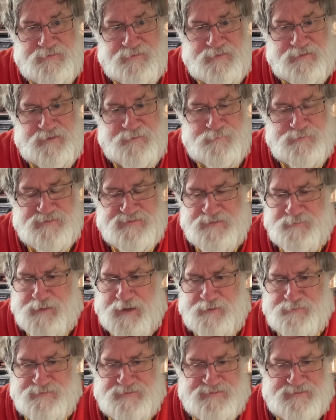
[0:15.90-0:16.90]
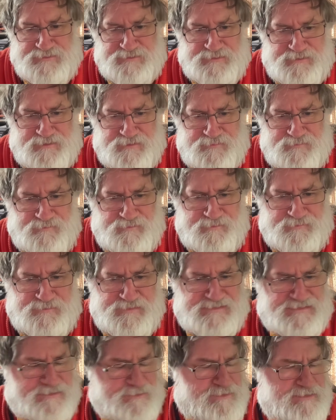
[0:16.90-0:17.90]
it was about uh,
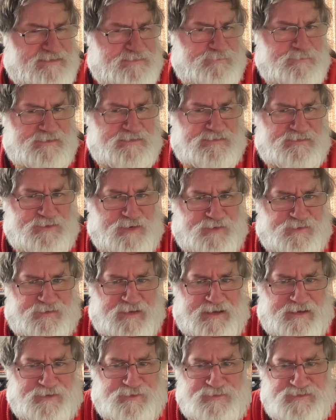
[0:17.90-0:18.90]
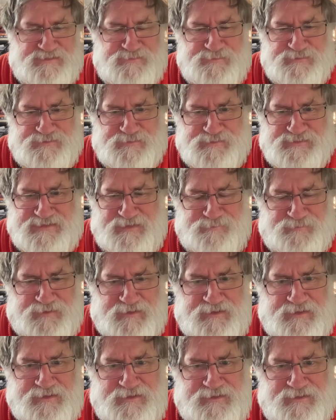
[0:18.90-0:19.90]
this Christmas, not that Christmas or something.